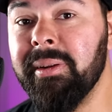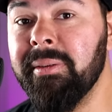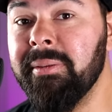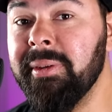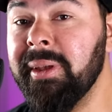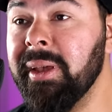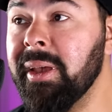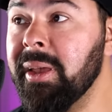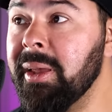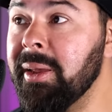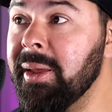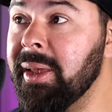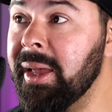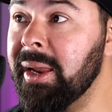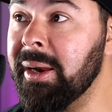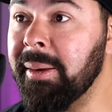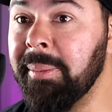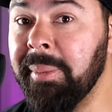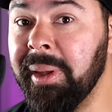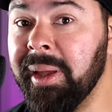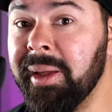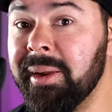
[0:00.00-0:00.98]
You can
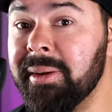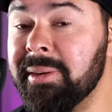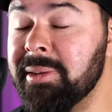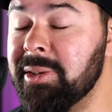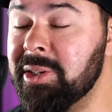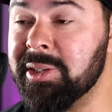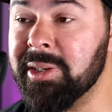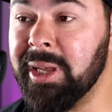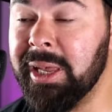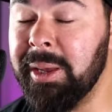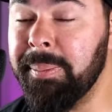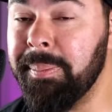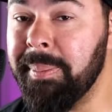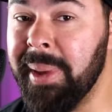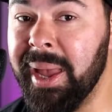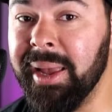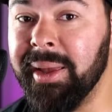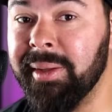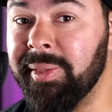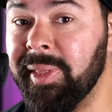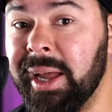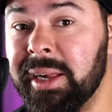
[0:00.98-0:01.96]
get him in. Just keep
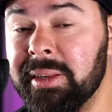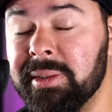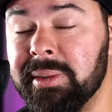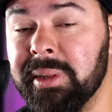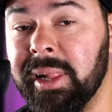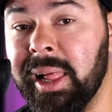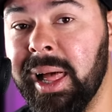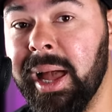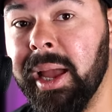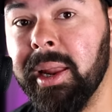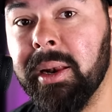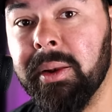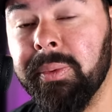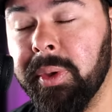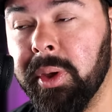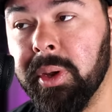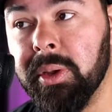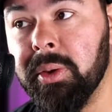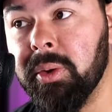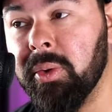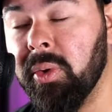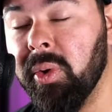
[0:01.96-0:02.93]
making that line
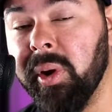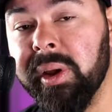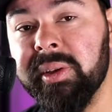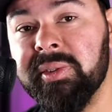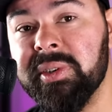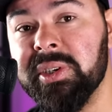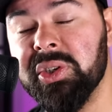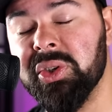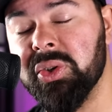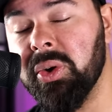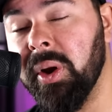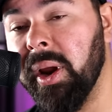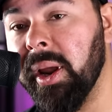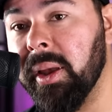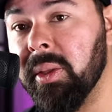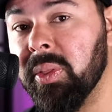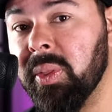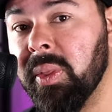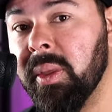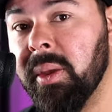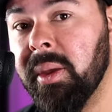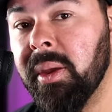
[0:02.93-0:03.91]
a crazy
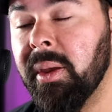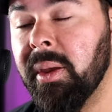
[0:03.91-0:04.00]
strength.